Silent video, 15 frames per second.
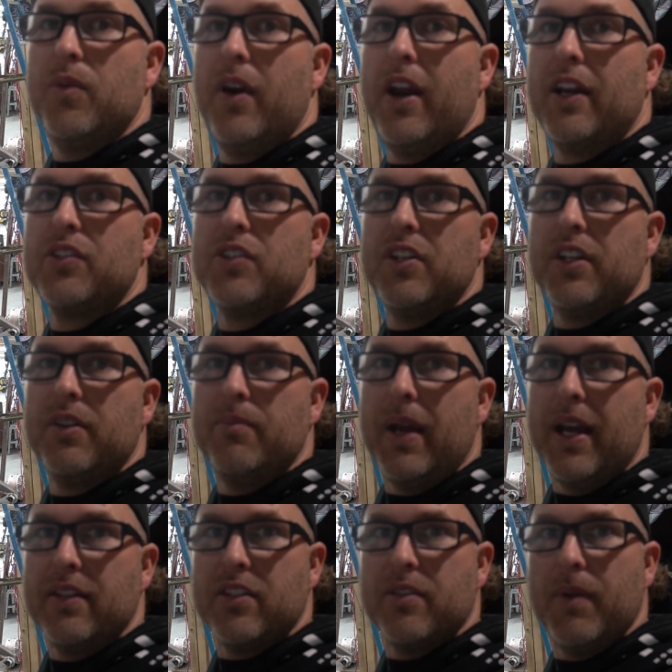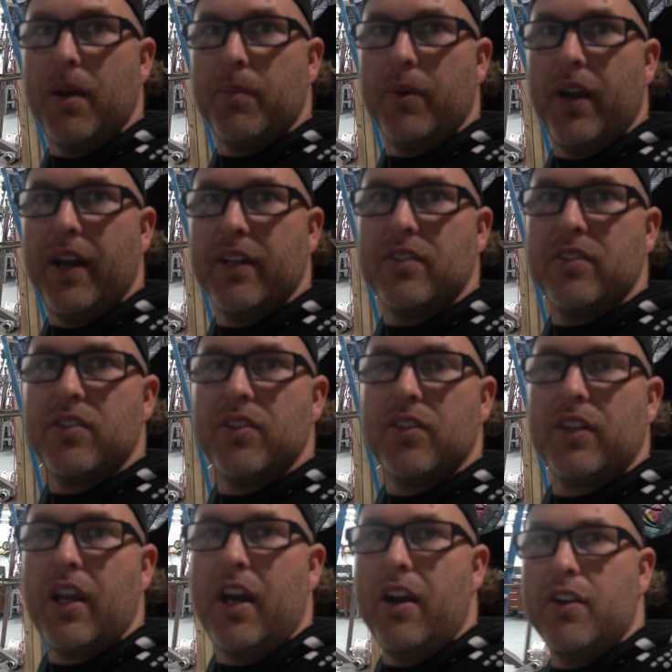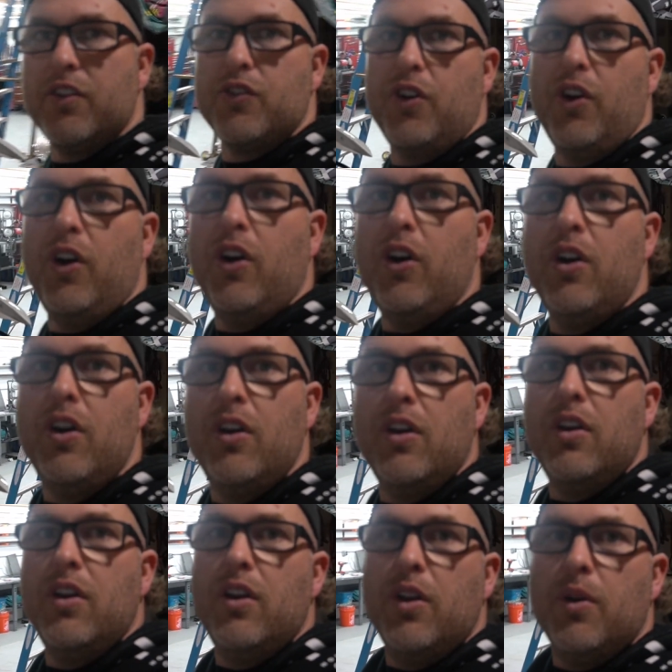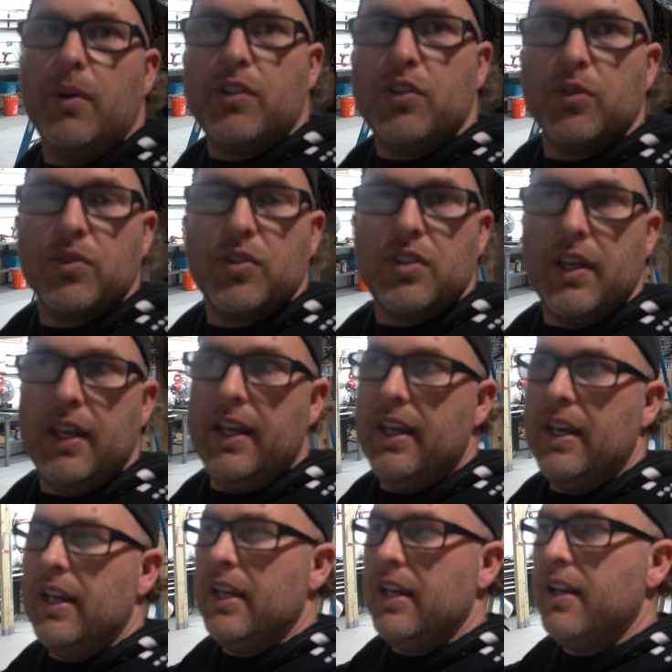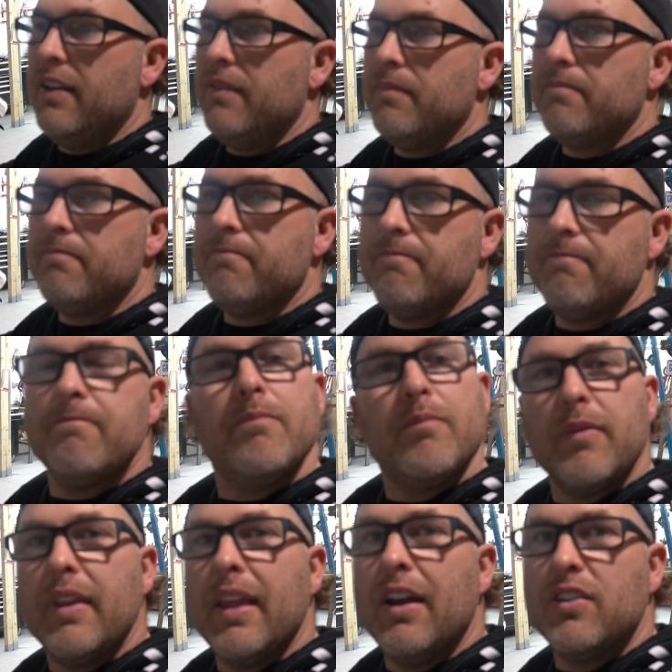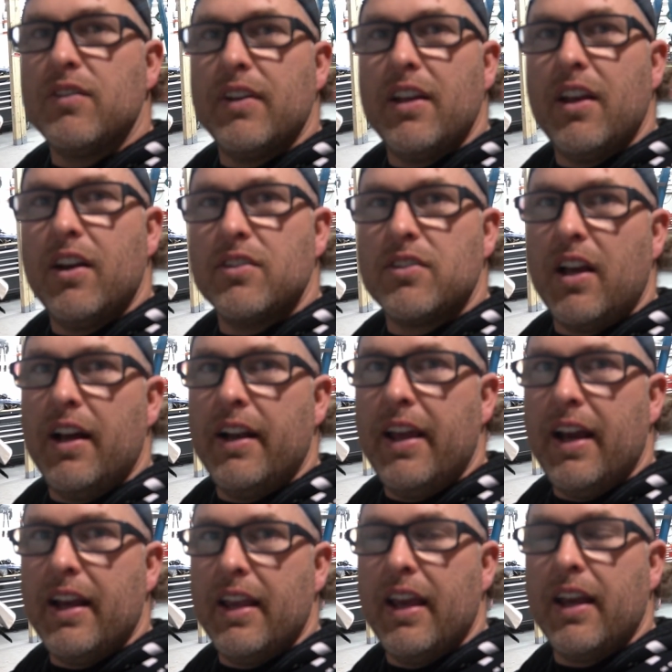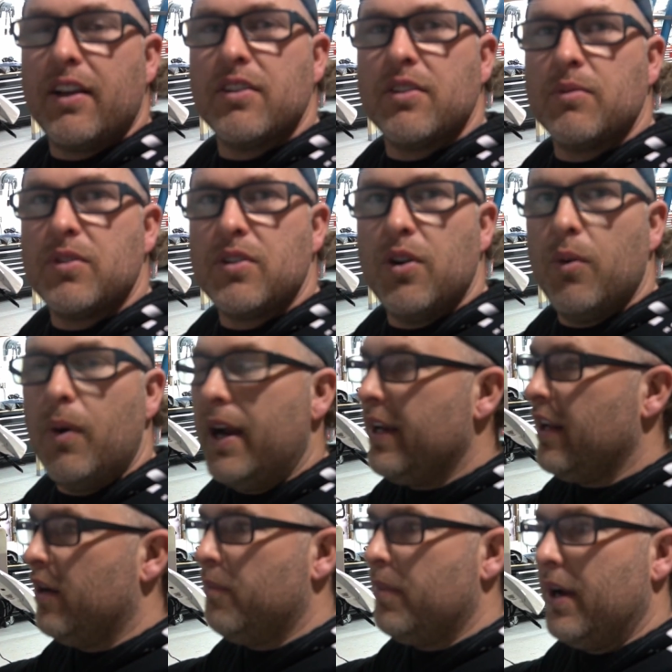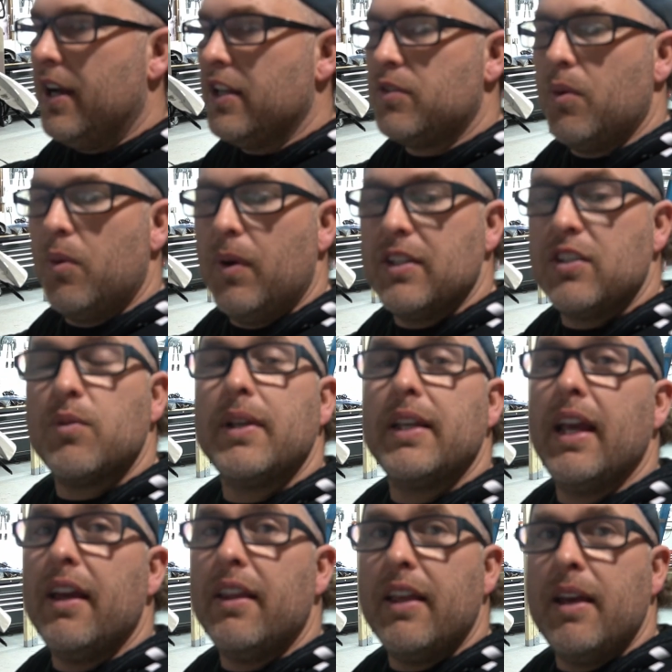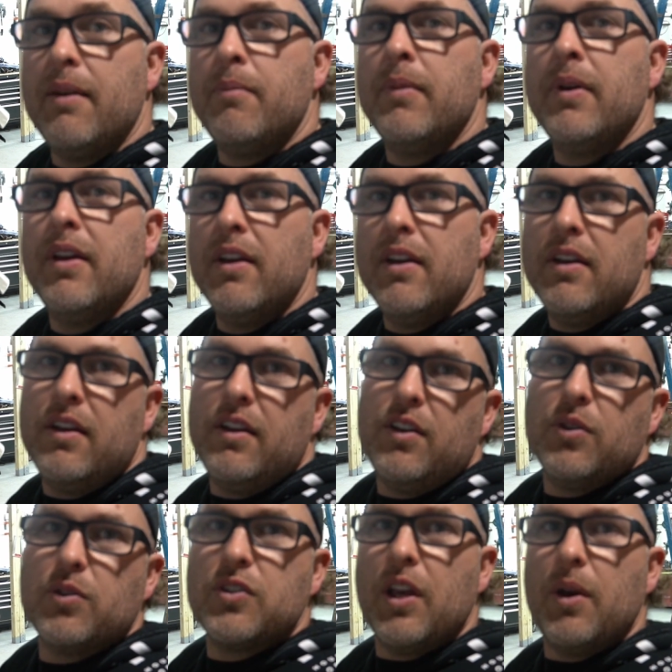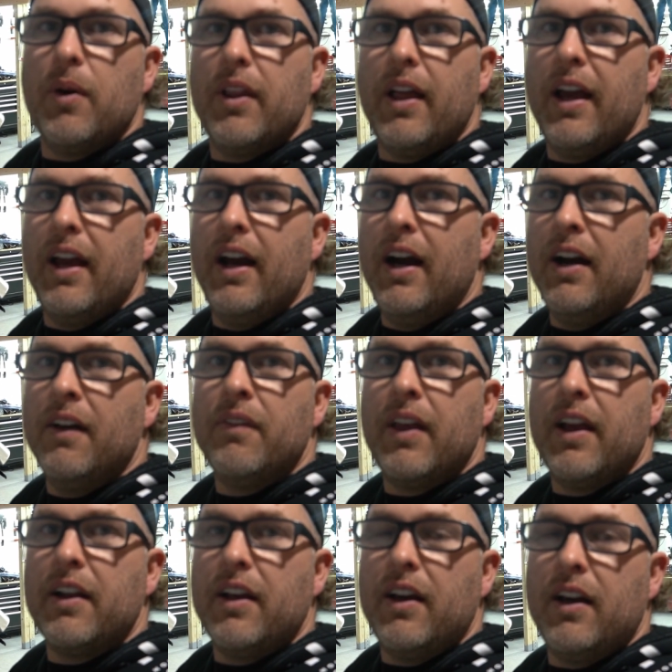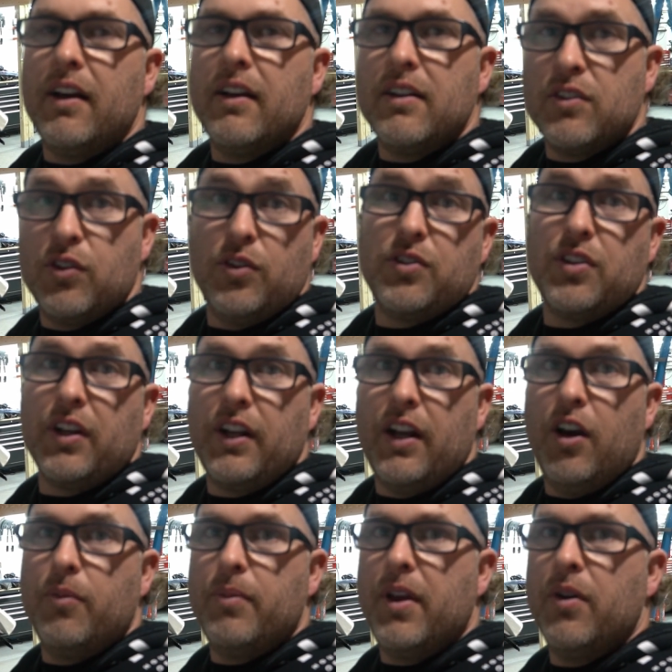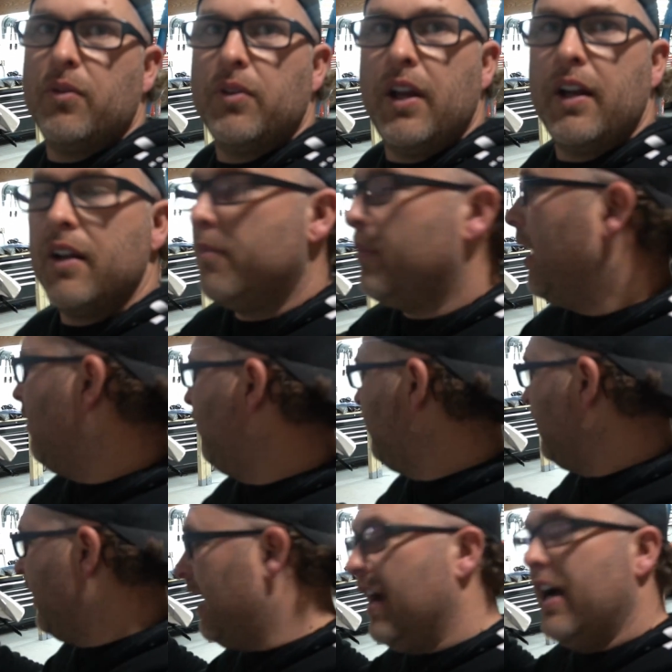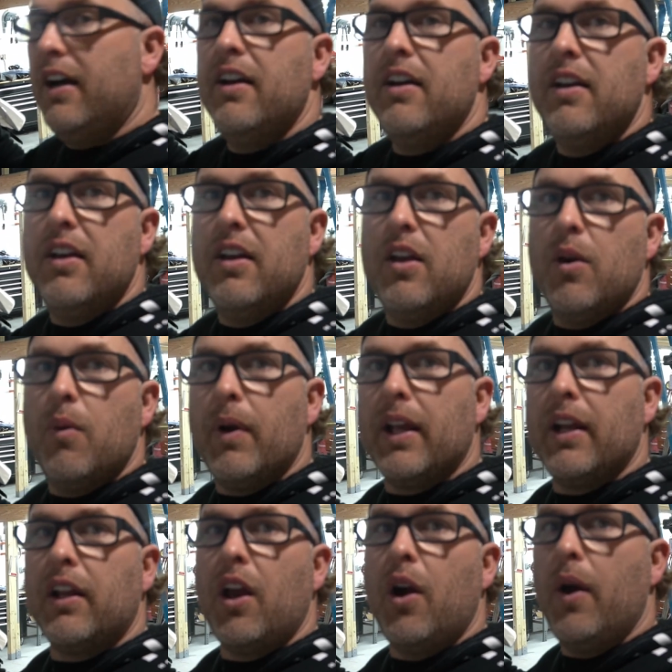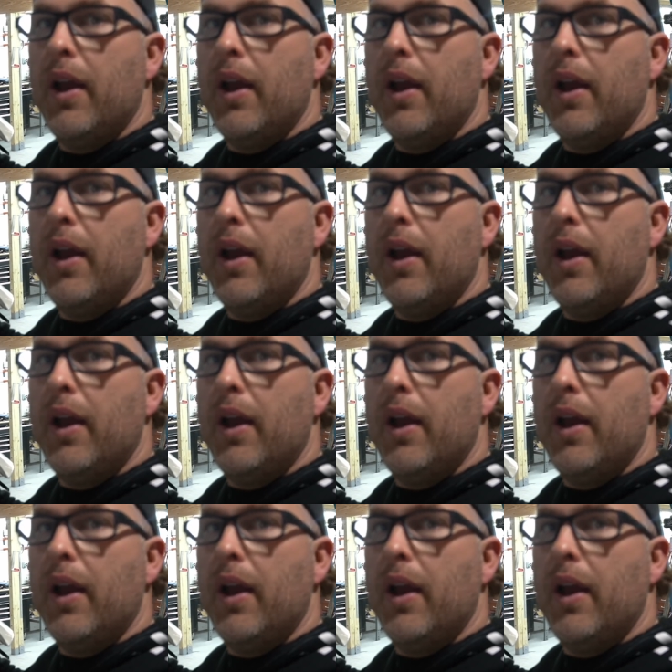we actually made some upgrades to current draw, which you'll see. Those videos aren't out yet because I'm still waiting on parts, but once we get them, you'll see what they are, and that is also going to help the alternator. But for now, we're going to go